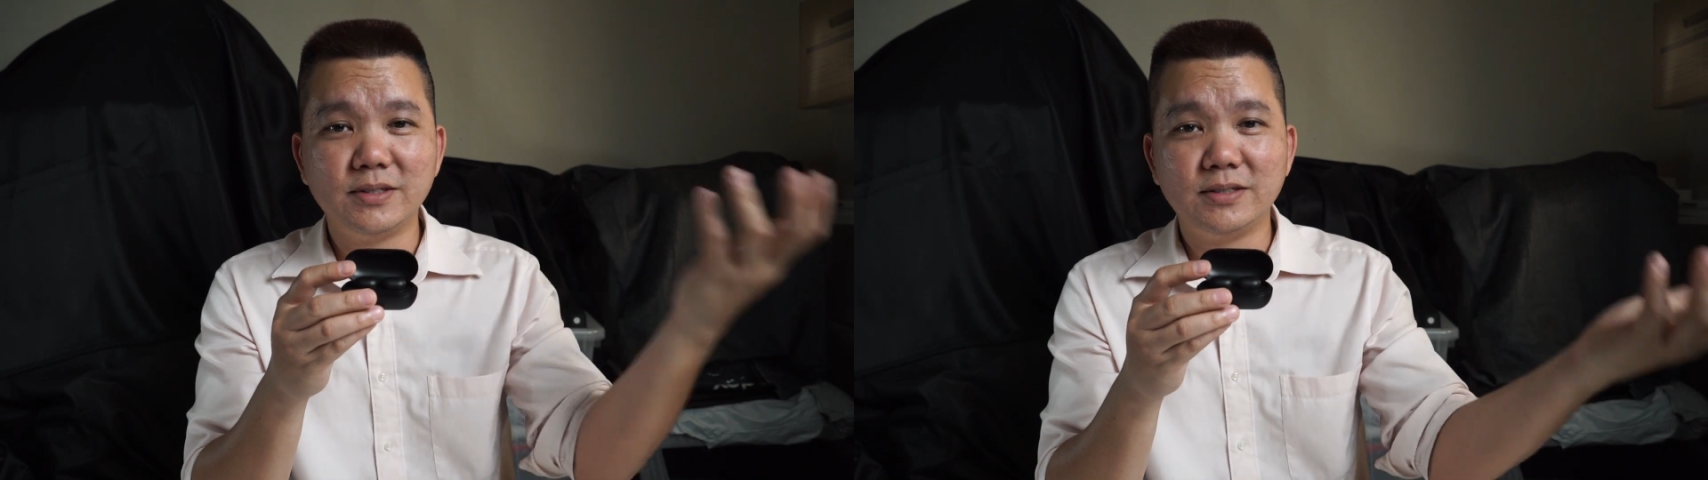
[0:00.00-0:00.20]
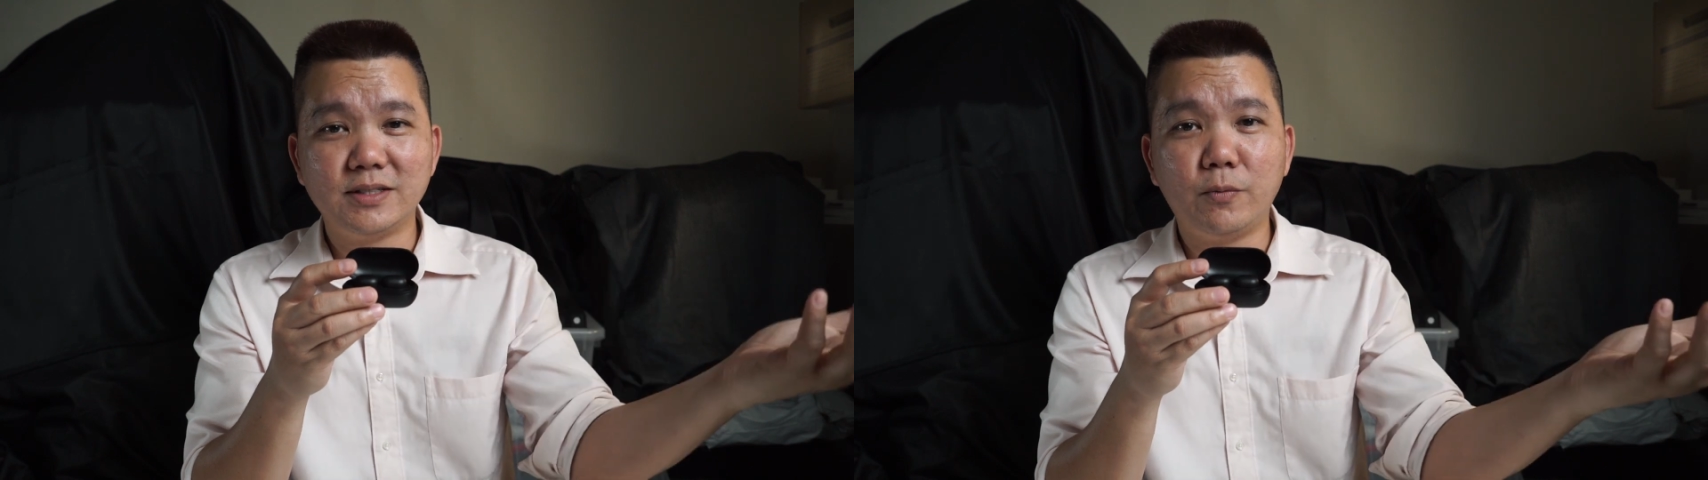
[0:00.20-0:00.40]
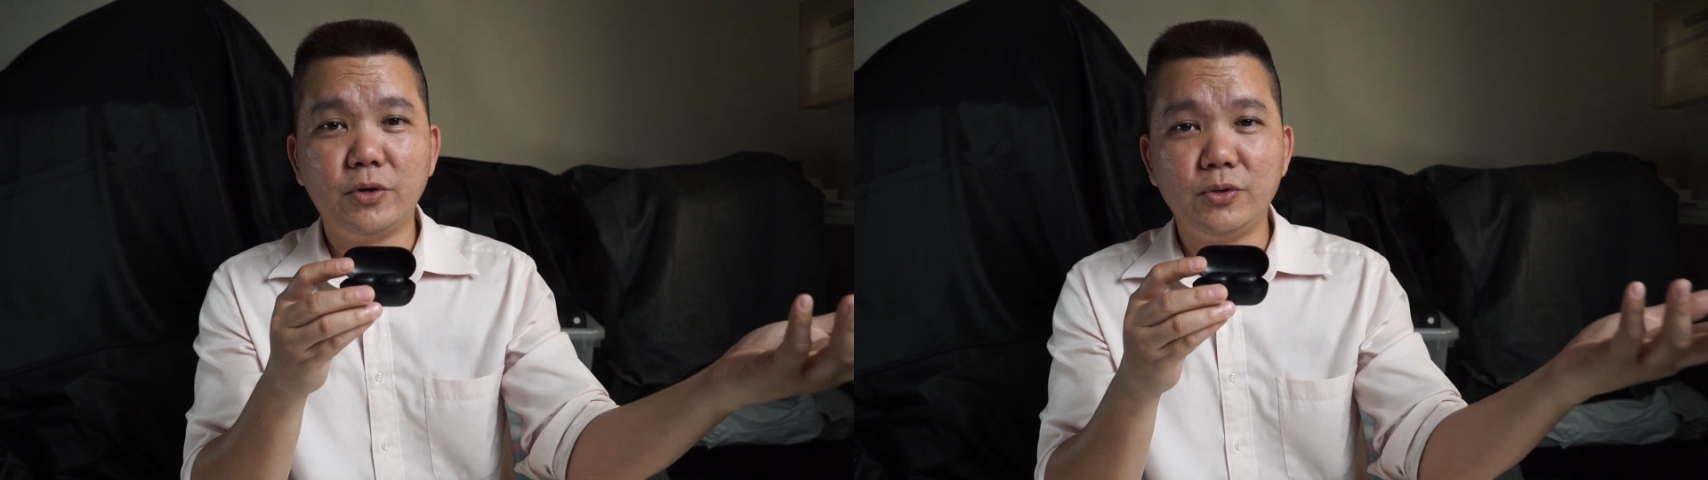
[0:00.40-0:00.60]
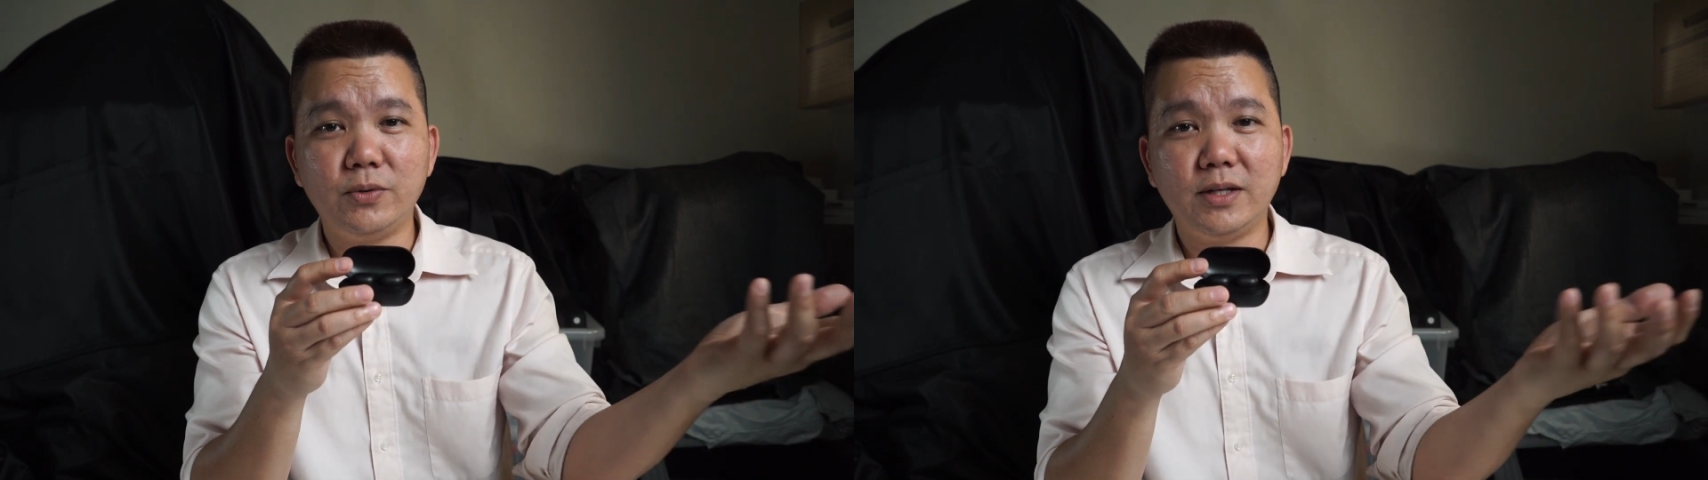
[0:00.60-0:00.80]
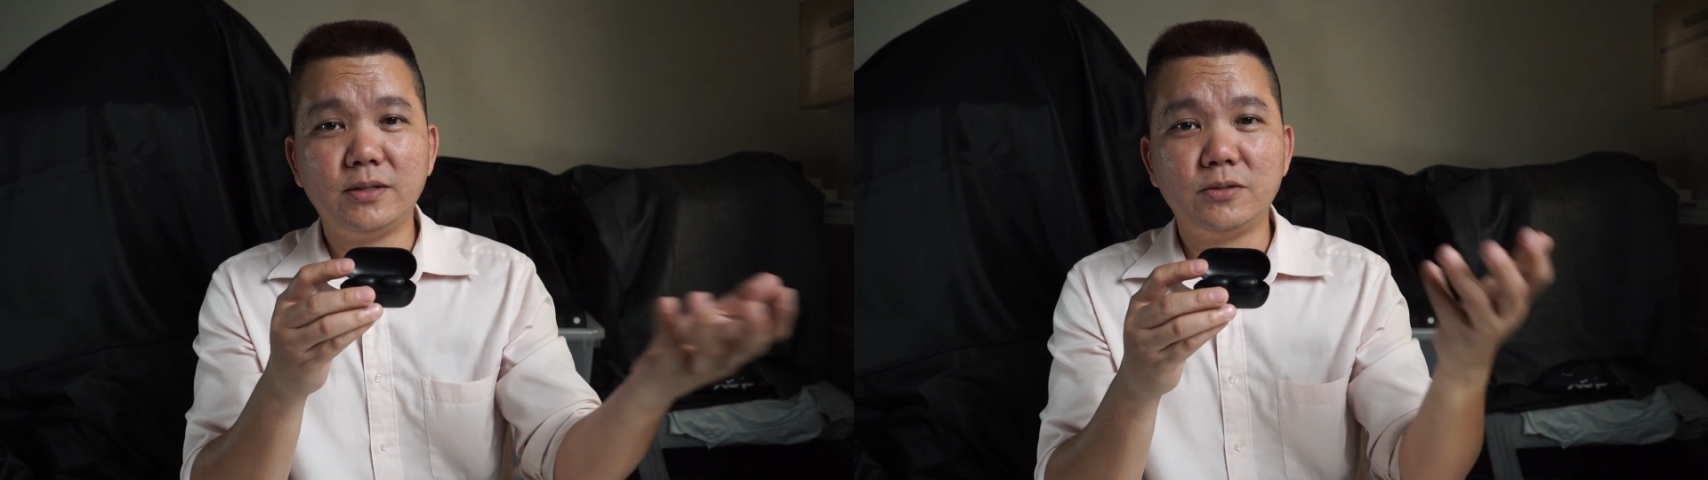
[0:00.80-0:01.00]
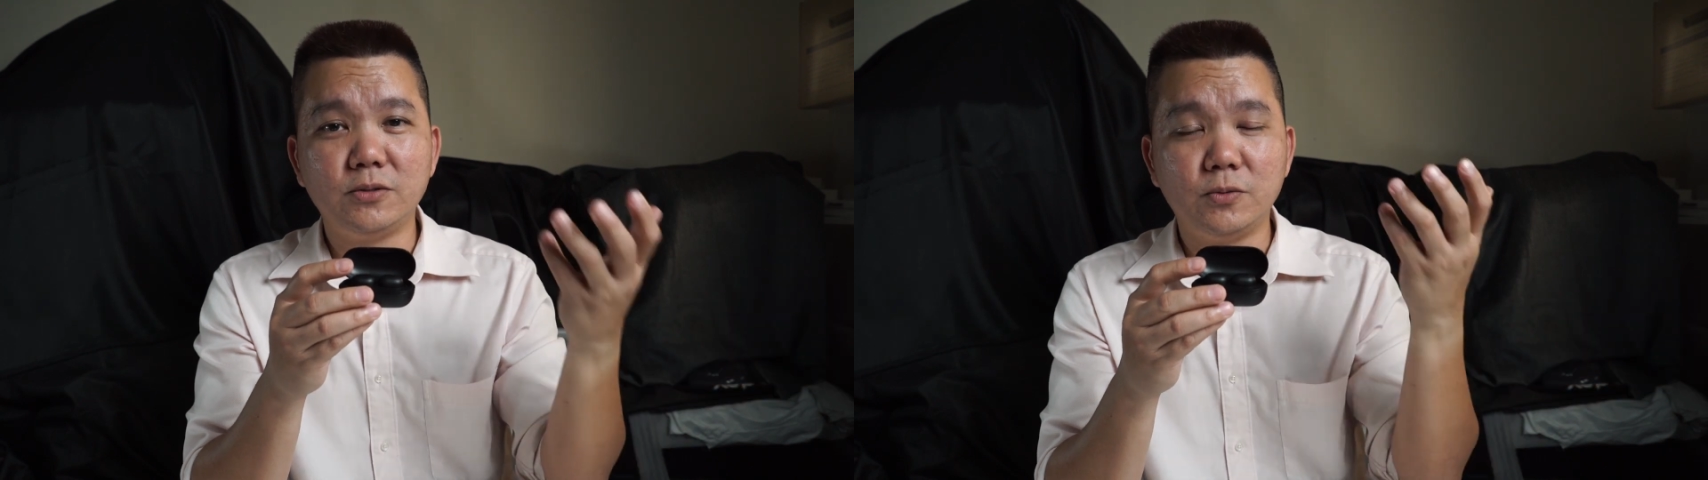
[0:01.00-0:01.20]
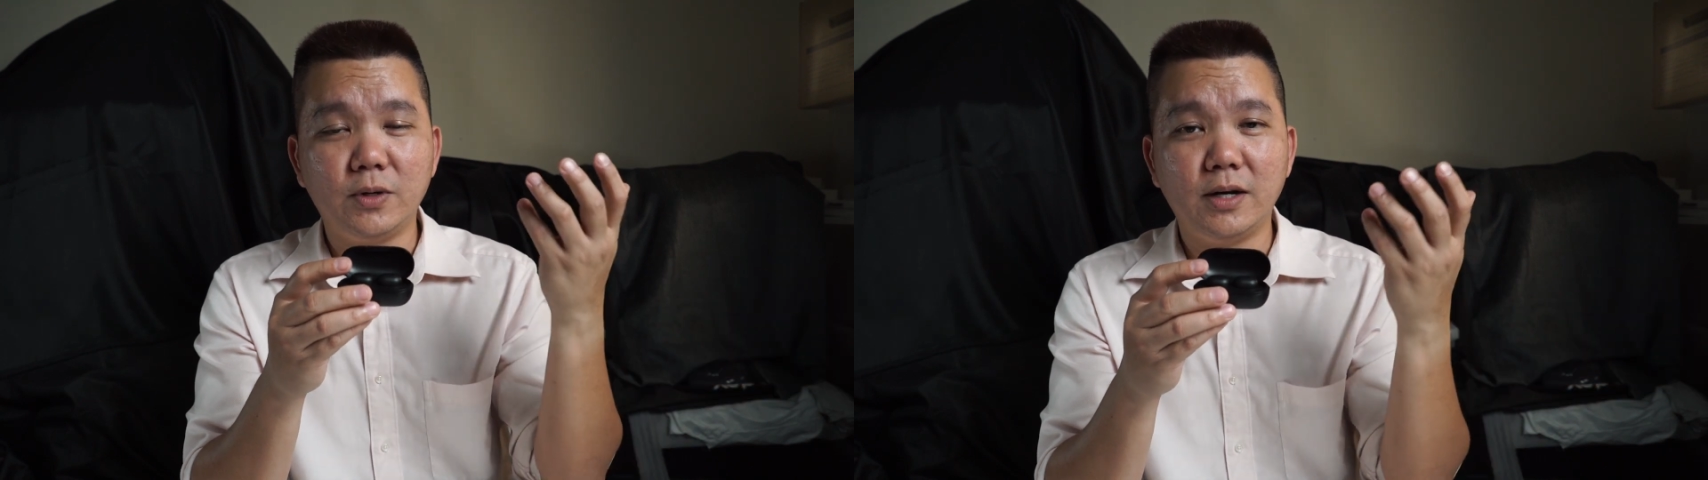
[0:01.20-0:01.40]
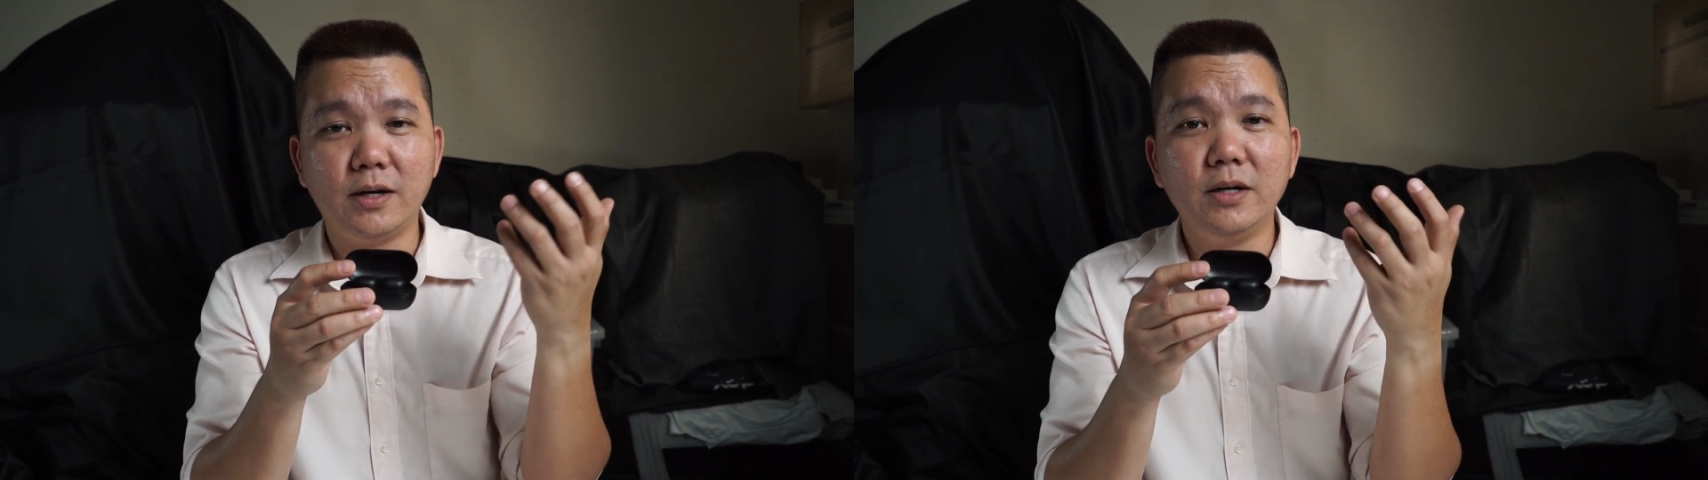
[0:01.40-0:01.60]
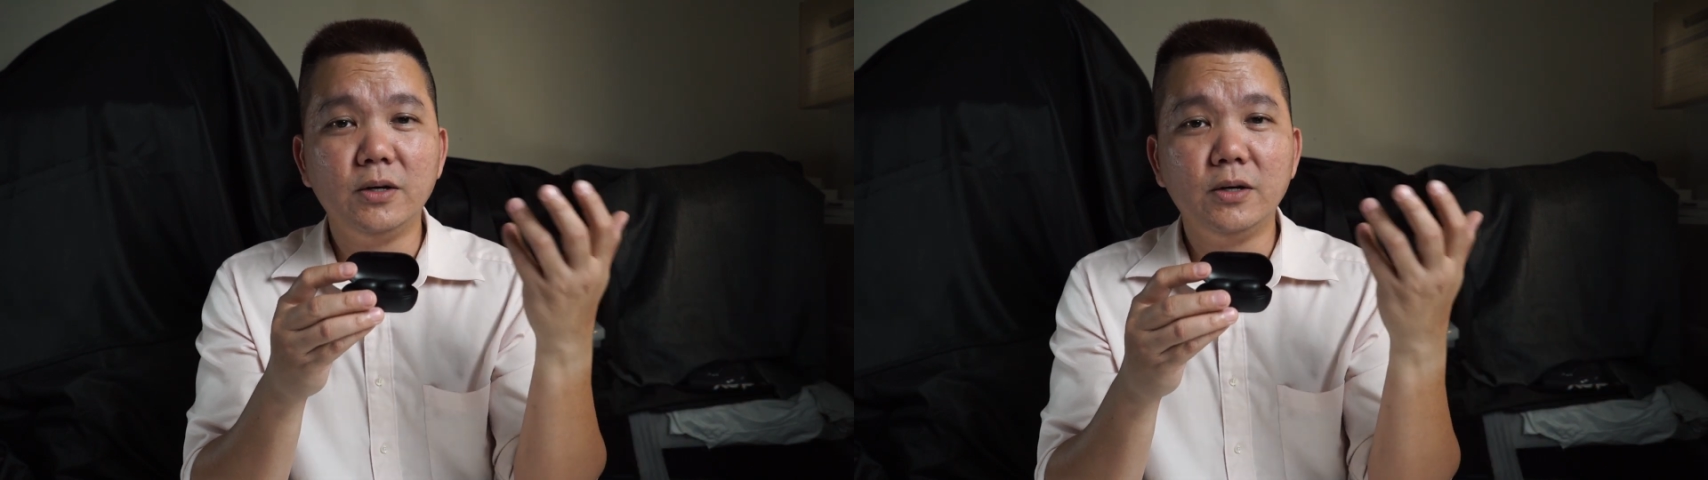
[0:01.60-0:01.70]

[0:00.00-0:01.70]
someone you need to